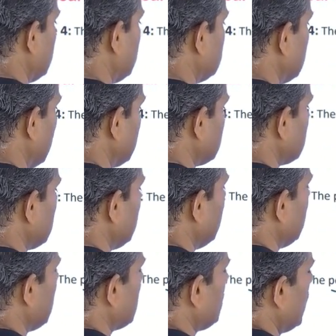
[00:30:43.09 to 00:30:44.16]
That is a
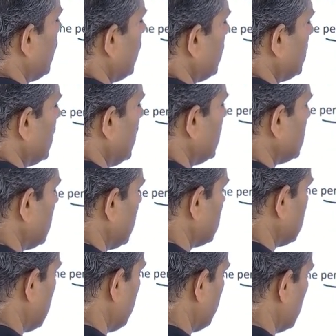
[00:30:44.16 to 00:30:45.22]
linear polynomial. That is an
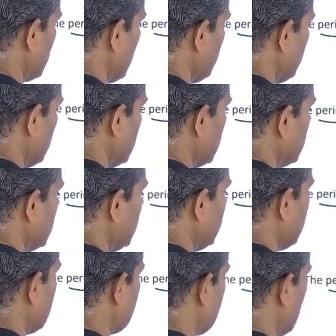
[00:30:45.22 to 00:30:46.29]
example of
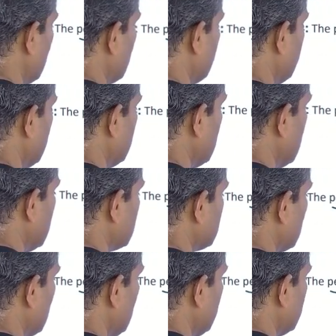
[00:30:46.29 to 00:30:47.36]
linear polynomial.
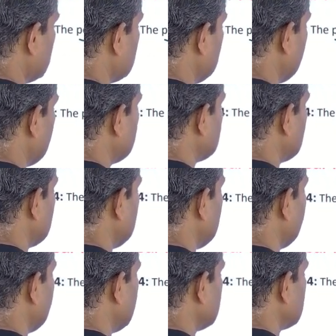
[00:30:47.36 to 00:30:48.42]
So if
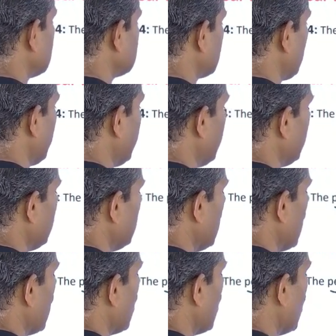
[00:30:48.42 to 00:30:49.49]
it is a square,
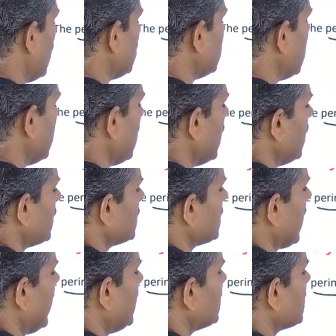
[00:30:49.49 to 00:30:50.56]
all the
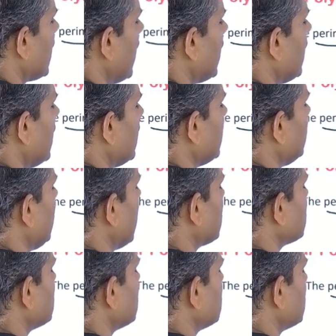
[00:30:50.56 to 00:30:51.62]
sides are
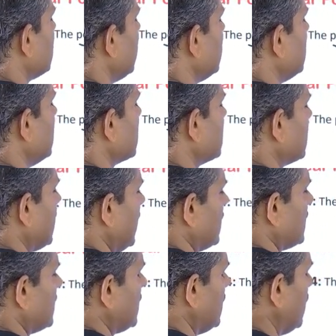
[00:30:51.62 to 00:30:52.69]
x in this
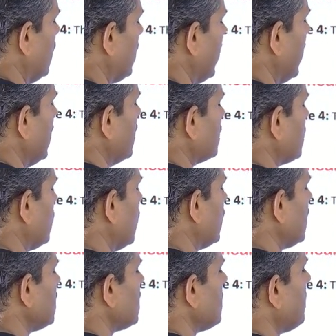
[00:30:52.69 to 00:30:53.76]
case. Okay, so what
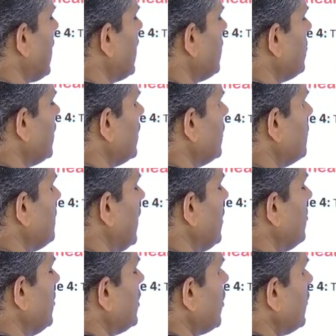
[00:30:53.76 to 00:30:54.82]
is the
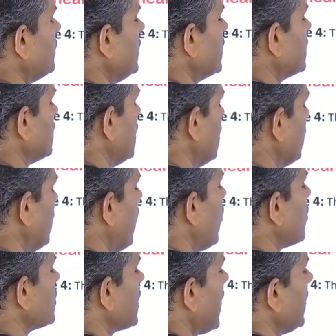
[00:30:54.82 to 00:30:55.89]
perimeter of this? 4
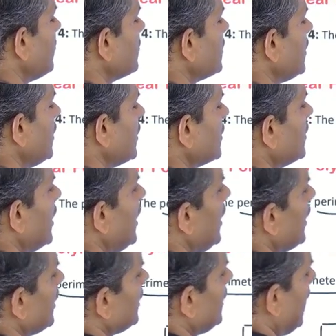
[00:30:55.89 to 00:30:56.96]
times the
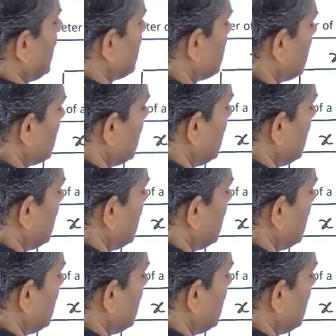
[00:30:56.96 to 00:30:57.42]
x.